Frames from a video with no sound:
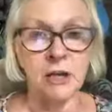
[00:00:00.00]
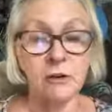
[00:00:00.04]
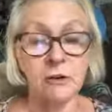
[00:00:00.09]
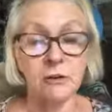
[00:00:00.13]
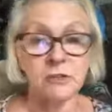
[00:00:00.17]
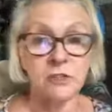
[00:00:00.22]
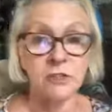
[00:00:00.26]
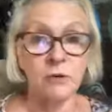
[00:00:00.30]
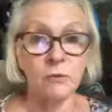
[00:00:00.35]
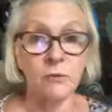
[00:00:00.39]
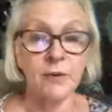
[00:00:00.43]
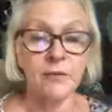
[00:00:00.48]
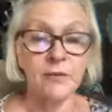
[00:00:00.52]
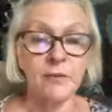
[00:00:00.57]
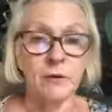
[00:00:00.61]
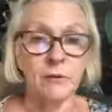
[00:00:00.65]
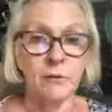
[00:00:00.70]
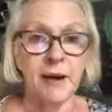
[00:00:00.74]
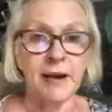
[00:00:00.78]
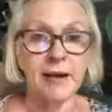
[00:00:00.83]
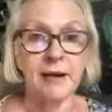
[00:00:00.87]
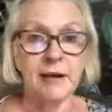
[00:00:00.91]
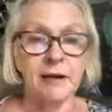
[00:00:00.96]
so when the
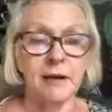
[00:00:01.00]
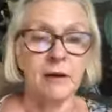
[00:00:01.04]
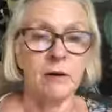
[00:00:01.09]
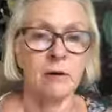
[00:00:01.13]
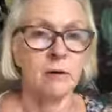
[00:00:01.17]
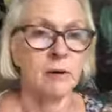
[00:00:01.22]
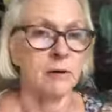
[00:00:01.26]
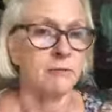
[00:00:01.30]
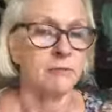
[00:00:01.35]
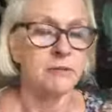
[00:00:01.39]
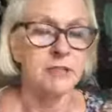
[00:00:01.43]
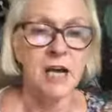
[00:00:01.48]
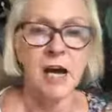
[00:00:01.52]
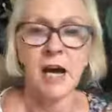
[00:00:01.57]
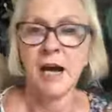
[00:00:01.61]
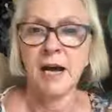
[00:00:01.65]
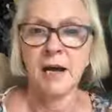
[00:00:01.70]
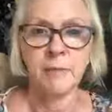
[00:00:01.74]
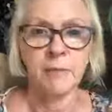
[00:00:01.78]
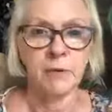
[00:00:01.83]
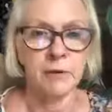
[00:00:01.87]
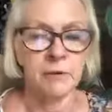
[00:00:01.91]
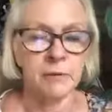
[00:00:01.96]
oregano or
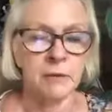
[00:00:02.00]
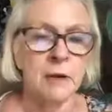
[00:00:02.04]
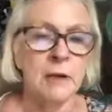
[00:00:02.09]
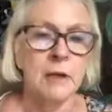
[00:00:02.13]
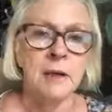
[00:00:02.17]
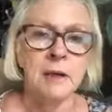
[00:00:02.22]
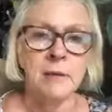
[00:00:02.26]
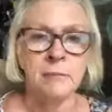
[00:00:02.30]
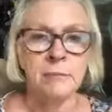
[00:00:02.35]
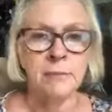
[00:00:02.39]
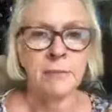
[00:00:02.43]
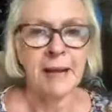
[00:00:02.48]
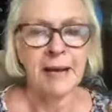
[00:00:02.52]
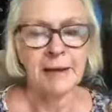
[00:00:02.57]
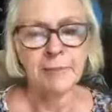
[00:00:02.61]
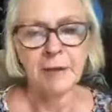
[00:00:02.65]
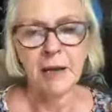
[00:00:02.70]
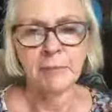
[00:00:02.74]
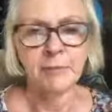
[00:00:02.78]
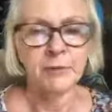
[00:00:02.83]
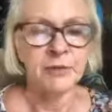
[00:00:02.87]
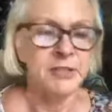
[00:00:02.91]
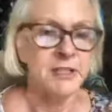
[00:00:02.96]
thyme or black
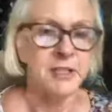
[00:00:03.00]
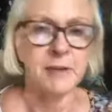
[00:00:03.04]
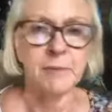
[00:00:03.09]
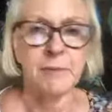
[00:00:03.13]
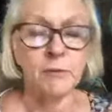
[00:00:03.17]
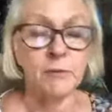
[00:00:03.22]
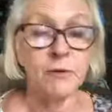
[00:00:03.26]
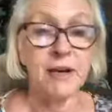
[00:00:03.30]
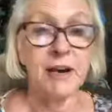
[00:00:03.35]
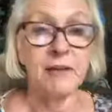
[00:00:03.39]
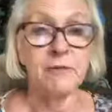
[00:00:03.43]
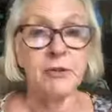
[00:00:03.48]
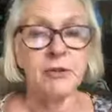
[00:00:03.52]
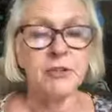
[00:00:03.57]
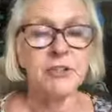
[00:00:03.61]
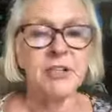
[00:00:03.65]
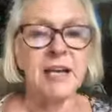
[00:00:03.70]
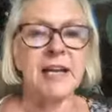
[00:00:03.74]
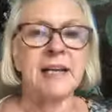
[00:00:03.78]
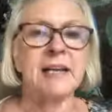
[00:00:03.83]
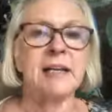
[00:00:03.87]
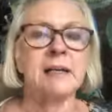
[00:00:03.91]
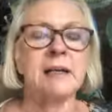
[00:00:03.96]
pepper, cinnamon, whatever you're
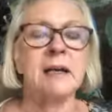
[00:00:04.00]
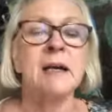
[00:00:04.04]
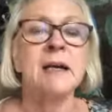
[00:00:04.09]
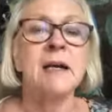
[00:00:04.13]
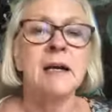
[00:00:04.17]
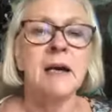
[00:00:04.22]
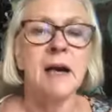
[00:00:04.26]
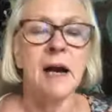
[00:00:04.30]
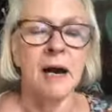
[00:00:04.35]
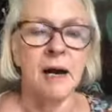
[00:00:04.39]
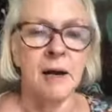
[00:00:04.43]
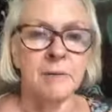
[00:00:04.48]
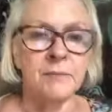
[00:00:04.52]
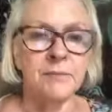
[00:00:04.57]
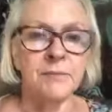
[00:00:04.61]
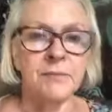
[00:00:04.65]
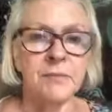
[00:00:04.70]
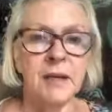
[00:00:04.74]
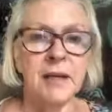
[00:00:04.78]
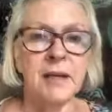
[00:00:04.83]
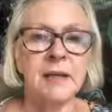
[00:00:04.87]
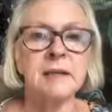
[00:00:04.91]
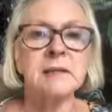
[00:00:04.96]
taking,
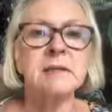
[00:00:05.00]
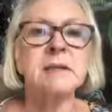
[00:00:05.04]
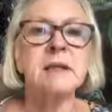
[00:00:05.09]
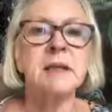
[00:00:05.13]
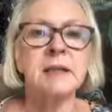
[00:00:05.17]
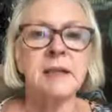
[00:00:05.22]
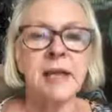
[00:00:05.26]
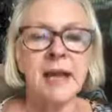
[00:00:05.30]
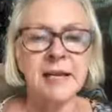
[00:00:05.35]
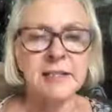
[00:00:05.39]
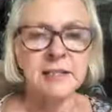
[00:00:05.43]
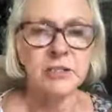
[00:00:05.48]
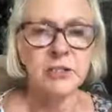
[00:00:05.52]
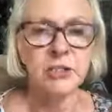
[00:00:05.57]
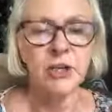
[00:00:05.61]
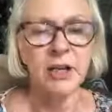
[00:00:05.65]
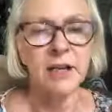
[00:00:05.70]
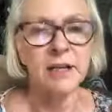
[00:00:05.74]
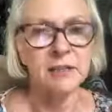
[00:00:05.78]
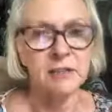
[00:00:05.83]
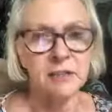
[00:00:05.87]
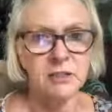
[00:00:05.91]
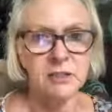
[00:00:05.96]
it has a
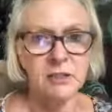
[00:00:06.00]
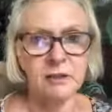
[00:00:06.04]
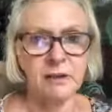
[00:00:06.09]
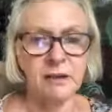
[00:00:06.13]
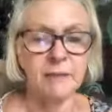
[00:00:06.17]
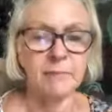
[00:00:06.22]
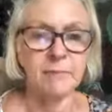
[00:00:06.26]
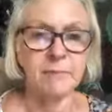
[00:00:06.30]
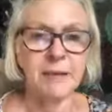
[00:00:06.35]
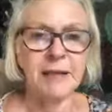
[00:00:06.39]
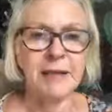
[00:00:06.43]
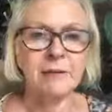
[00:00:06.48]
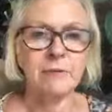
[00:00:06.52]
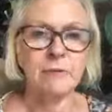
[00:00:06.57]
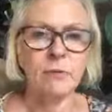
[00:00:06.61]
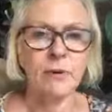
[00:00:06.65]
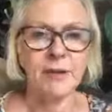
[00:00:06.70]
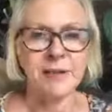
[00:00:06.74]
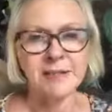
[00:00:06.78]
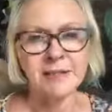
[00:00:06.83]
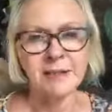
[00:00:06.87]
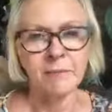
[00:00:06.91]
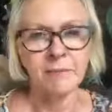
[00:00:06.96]
chance to be
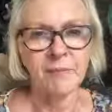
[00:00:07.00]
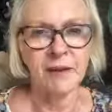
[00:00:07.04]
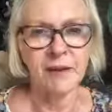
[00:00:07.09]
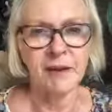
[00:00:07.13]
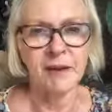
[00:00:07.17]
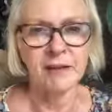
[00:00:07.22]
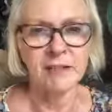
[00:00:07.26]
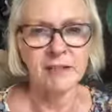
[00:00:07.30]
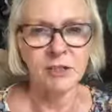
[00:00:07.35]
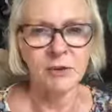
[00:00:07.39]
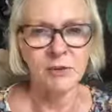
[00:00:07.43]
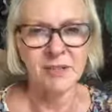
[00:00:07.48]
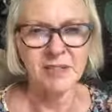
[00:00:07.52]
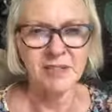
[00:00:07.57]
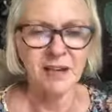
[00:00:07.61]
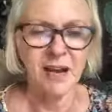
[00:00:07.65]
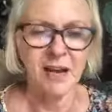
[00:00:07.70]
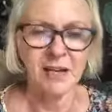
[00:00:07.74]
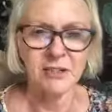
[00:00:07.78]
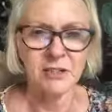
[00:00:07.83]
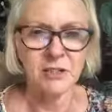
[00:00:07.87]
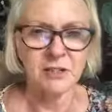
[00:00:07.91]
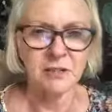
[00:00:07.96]
with something else, so it's
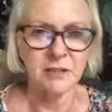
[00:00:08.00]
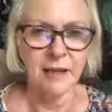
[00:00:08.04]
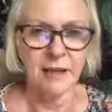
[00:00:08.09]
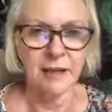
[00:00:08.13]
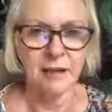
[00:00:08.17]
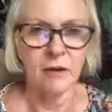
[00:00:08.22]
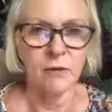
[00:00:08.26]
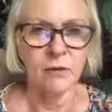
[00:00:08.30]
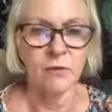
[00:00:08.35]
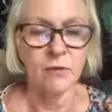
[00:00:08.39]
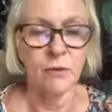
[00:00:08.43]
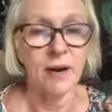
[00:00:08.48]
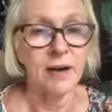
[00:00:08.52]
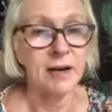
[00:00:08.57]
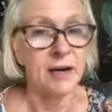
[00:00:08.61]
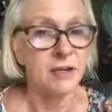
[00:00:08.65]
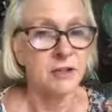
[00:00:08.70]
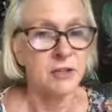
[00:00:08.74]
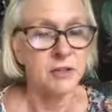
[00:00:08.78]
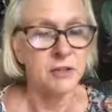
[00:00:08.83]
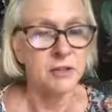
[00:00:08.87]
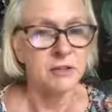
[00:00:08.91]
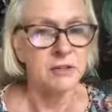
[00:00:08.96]
not just like going right
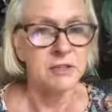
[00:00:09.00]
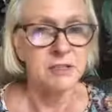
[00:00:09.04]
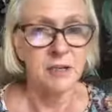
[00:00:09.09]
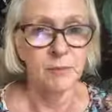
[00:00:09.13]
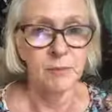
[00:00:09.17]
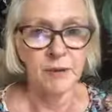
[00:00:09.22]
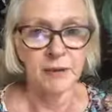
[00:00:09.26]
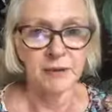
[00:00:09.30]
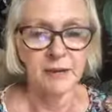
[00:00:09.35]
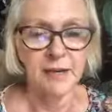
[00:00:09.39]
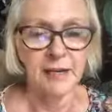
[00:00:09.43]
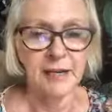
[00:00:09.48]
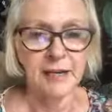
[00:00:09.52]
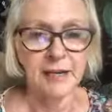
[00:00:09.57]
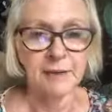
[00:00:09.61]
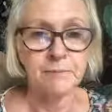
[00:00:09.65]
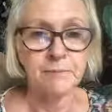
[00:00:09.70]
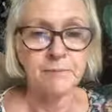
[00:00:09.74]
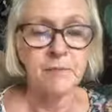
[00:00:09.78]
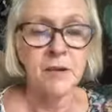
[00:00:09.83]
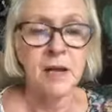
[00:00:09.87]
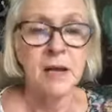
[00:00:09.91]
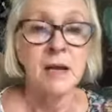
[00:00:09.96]
on your stomach lining.